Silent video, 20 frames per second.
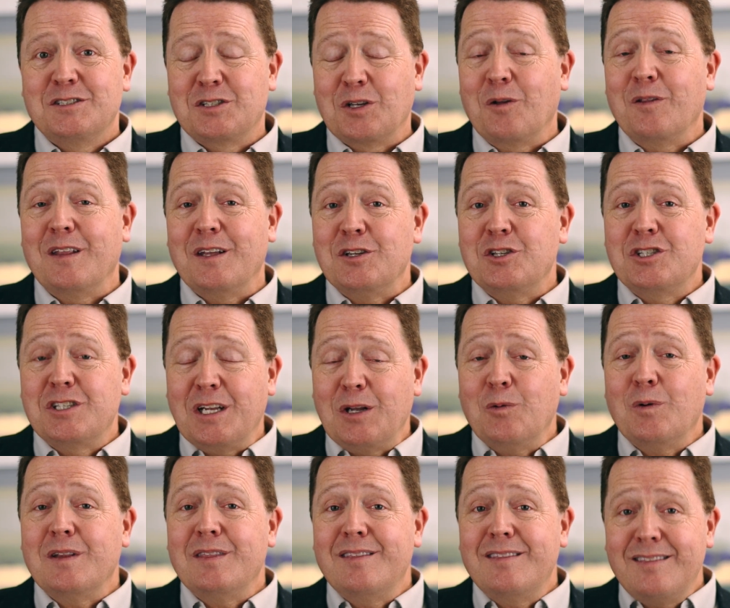so that she
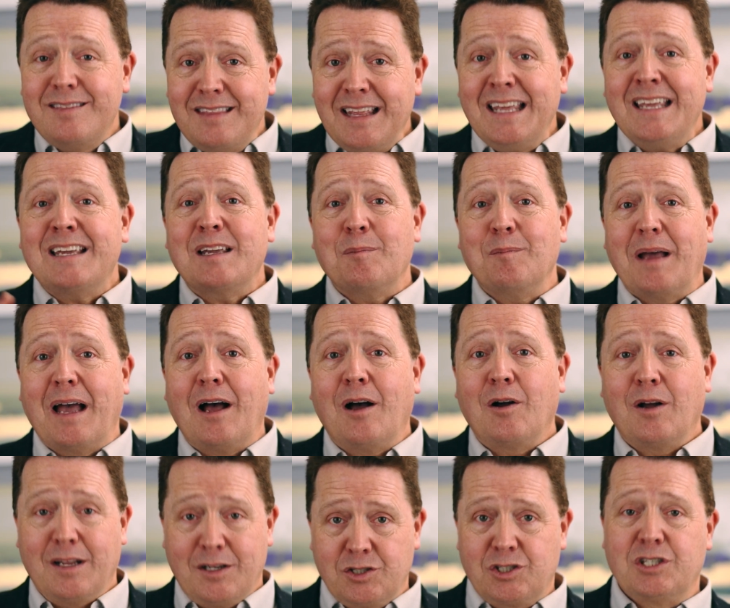would think
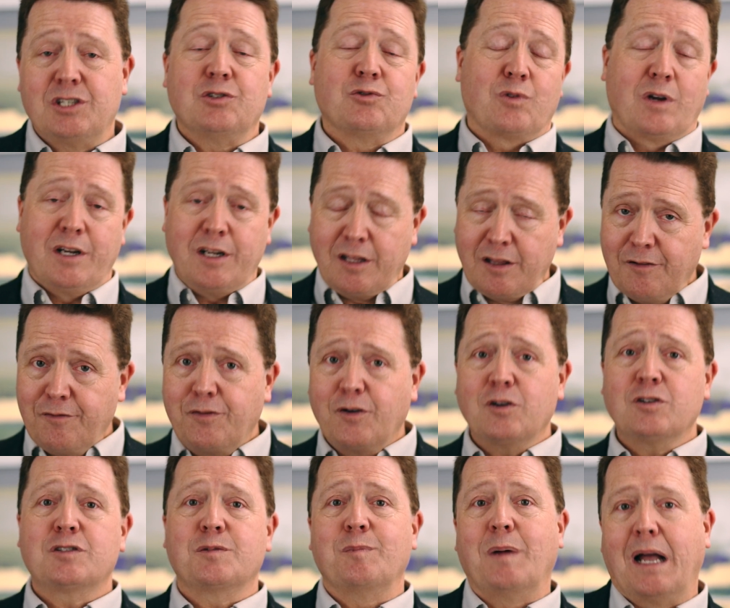about, as she's running the
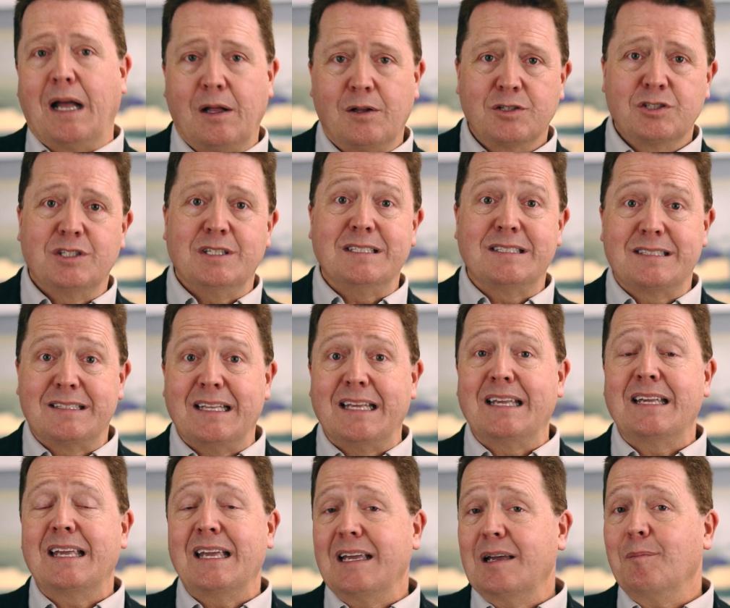first mile, she's
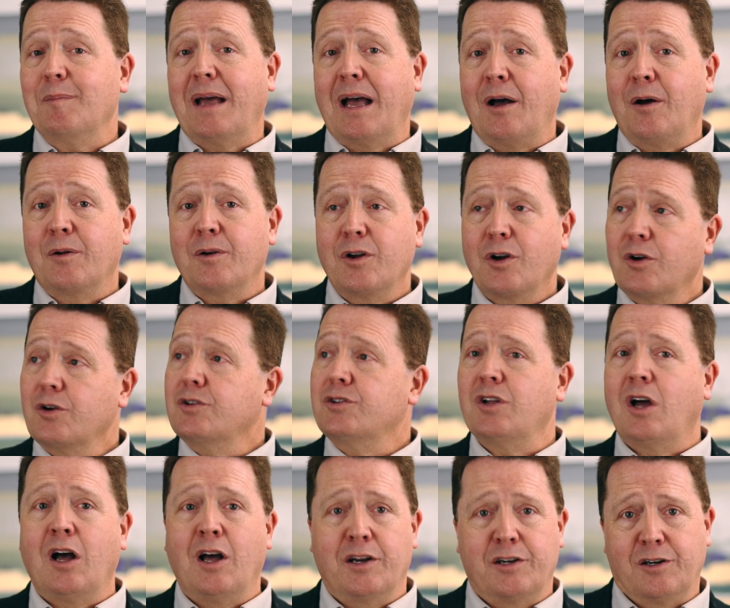thinking about her
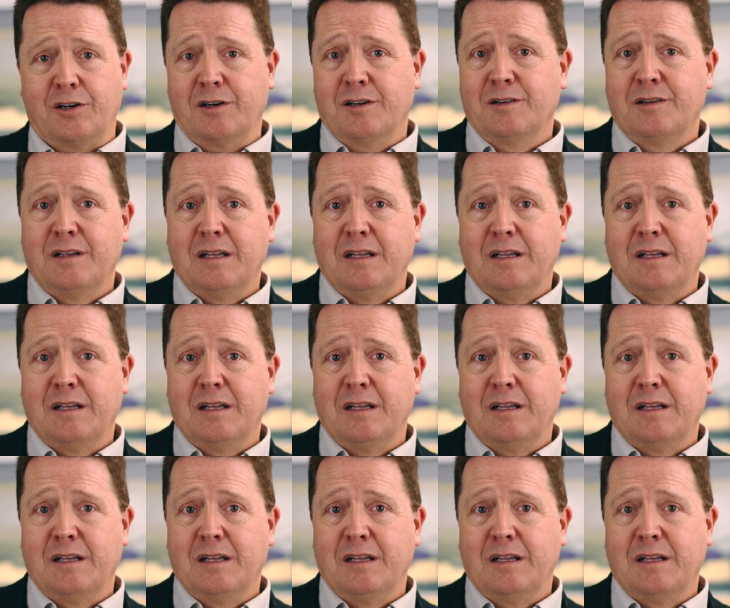daughter.